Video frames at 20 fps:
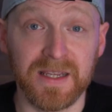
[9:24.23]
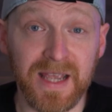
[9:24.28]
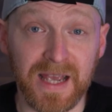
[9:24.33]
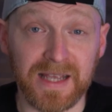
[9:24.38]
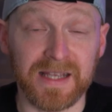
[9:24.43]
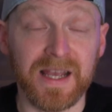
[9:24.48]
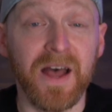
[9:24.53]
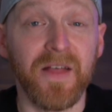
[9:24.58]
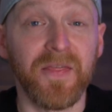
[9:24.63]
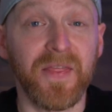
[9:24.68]
Yeah,
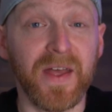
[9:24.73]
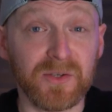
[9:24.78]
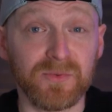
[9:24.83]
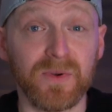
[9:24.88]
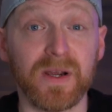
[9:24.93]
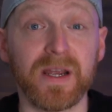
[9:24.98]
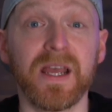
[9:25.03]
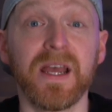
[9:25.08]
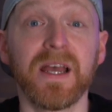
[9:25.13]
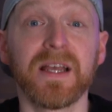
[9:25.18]
that's
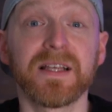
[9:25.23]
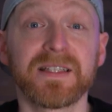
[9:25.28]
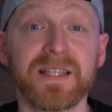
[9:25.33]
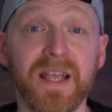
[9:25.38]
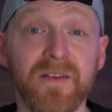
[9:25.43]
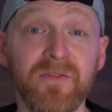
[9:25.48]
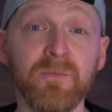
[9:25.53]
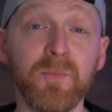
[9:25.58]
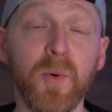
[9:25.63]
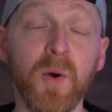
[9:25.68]
right,
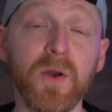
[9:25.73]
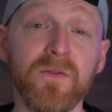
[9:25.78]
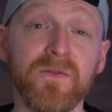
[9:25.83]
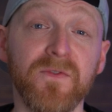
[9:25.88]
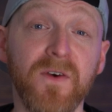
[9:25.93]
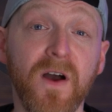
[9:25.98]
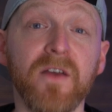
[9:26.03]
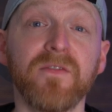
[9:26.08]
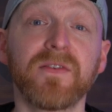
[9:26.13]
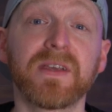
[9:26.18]

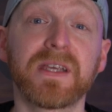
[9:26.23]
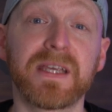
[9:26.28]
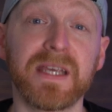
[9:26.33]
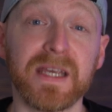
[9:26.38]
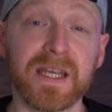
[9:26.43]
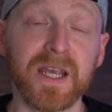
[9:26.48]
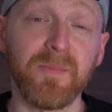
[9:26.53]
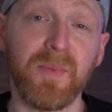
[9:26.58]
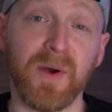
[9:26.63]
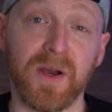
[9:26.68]
7.5
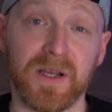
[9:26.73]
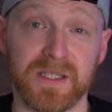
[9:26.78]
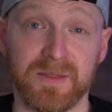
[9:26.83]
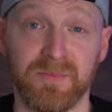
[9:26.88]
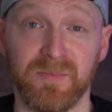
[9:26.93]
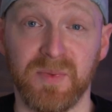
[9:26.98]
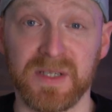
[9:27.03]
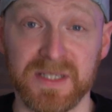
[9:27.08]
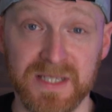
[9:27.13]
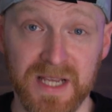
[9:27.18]

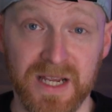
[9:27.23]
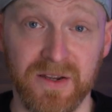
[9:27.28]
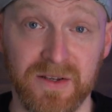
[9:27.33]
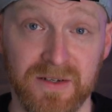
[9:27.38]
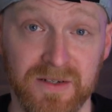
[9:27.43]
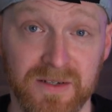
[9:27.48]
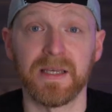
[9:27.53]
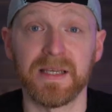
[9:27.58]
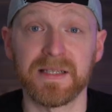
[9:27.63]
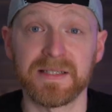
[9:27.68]
gigabytes per
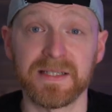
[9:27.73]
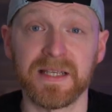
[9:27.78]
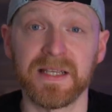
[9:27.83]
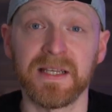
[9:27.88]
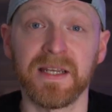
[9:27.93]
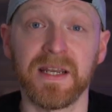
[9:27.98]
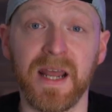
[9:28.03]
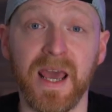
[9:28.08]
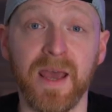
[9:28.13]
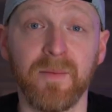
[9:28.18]
second. It's
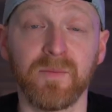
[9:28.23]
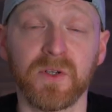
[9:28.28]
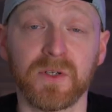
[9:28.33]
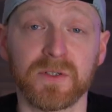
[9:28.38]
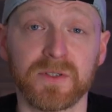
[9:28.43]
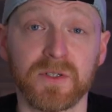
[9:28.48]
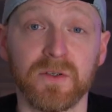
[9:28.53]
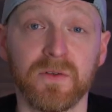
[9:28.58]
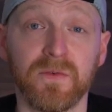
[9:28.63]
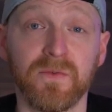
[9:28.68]
in an
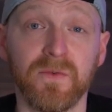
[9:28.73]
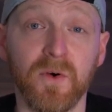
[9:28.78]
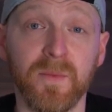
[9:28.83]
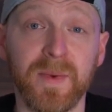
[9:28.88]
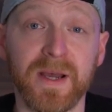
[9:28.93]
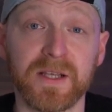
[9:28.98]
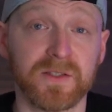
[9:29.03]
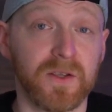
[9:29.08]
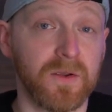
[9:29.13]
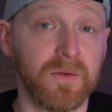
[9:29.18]
M.2
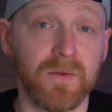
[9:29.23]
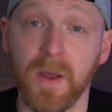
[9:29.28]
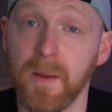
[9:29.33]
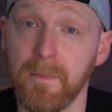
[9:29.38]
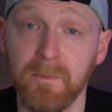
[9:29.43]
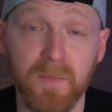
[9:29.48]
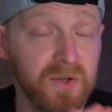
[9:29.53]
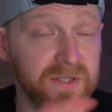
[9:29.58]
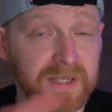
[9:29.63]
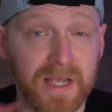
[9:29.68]
format, so
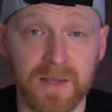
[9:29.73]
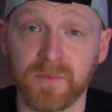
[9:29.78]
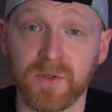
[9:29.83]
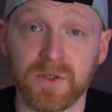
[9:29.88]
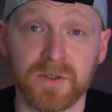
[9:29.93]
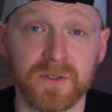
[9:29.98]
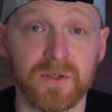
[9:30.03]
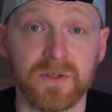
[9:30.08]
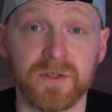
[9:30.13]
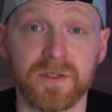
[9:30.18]
most
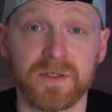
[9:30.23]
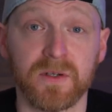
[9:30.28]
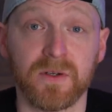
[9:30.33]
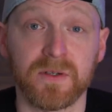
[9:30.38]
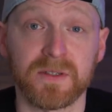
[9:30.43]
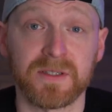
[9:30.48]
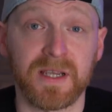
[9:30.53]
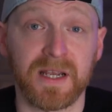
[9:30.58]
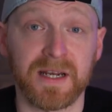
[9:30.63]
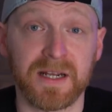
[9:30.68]
M.2
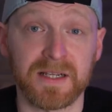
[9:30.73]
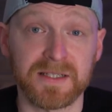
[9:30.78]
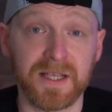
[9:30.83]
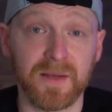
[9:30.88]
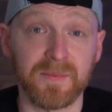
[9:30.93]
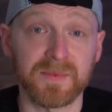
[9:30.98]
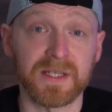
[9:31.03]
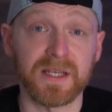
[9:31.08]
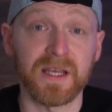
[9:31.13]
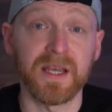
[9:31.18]
slots can
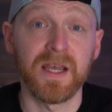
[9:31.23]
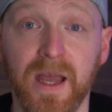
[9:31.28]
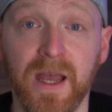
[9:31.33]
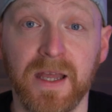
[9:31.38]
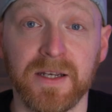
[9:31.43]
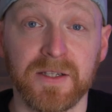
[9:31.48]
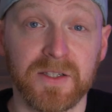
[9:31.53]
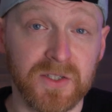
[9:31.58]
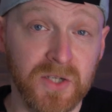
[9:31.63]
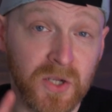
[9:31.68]
accept it,
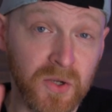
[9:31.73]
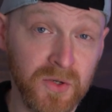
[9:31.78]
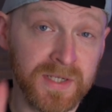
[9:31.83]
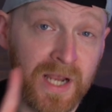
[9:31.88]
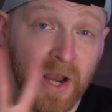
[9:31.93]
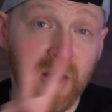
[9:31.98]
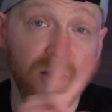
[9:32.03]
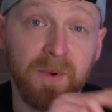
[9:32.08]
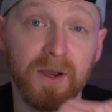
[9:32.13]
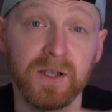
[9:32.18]
and 2
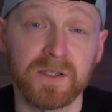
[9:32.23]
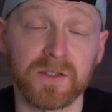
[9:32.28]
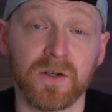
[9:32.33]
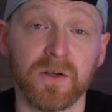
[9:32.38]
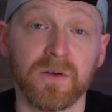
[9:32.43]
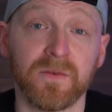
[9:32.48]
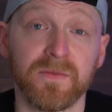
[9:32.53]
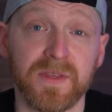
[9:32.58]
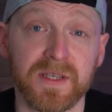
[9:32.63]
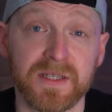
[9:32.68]
terabytes
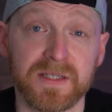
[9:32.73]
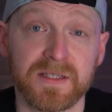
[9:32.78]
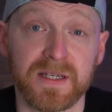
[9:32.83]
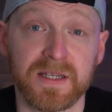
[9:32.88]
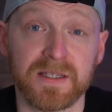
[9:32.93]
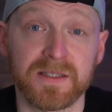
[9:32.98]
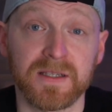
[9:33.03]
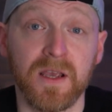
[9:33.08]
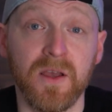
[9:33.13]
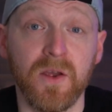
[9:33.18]
of this
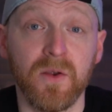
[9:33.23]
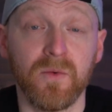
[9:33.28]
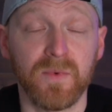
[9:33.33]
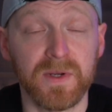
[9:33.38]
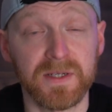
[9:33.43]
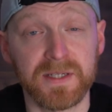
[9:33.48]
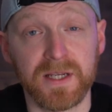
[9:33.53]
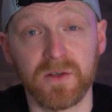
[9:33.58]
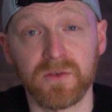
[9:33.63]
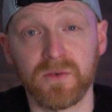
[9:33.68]
disk
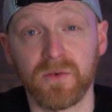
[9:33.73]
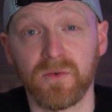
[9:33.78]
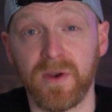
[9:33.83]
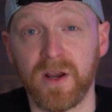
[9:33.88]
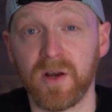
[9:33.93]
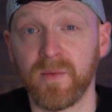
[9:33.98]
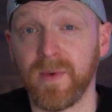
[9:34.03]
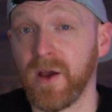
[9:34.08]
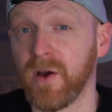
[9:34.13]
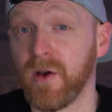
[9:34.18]
retails for
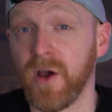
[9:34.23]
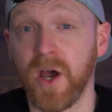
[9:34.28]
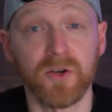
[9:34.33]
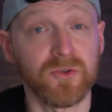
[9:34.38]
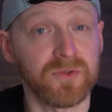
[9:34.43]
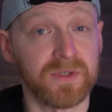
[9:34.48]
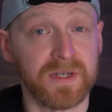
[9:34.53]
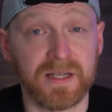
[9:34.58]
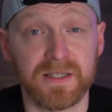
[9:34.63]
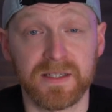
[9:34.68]
around about
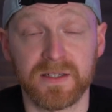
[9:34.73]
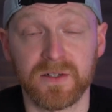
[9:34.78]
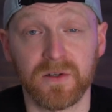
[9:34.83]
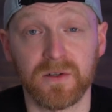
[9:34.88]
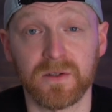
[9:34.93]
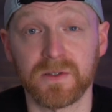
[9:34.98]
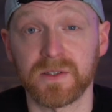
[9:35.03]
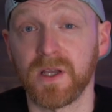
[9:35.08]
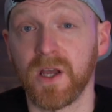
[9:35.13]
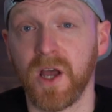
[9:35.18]

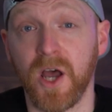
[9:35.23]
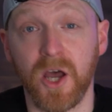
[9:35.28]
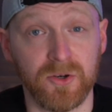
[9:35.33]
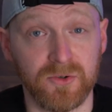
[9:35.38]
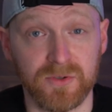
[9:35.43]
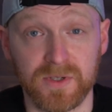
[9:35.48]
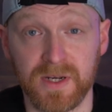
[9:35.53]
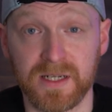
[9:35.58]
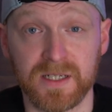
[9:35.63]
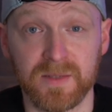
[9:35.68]
$180,
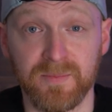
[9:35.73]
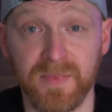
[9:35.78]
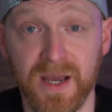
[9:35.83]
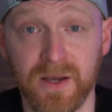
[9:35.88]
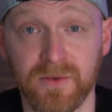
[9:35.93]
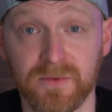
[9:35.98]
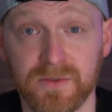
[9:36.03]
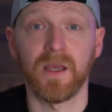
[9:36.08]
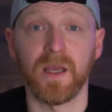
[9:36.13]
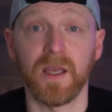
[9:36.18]

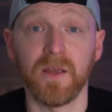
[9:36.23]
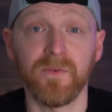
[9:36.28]
£180.